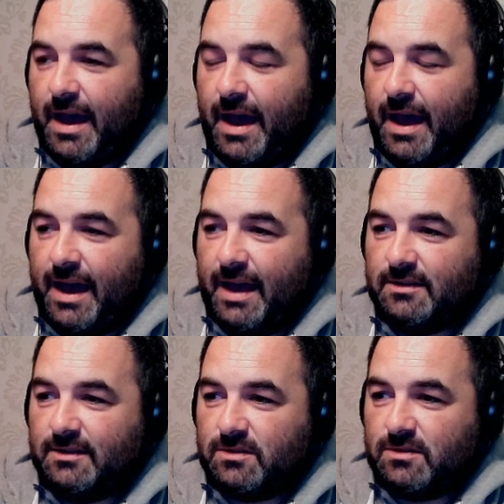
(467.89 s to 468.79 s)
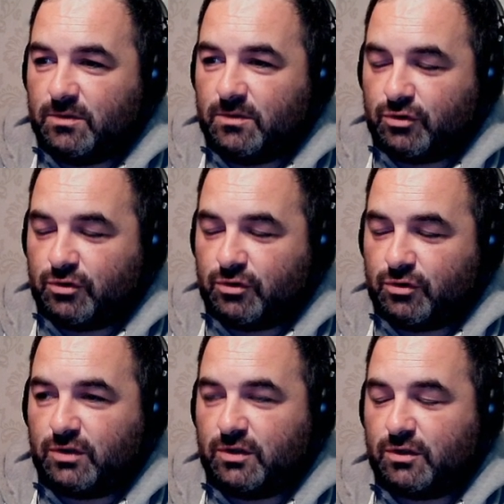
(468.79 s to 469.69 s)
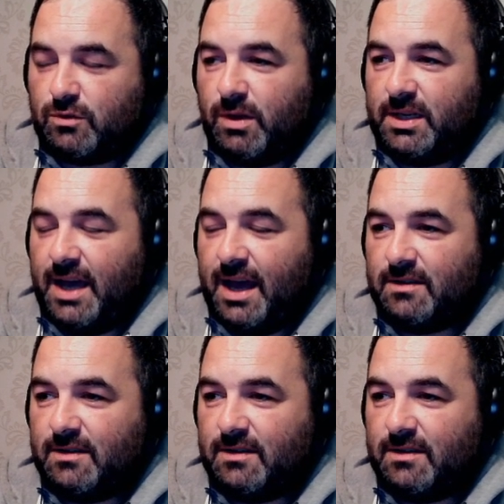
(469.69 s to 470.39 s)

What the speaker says: and trust the squad he had.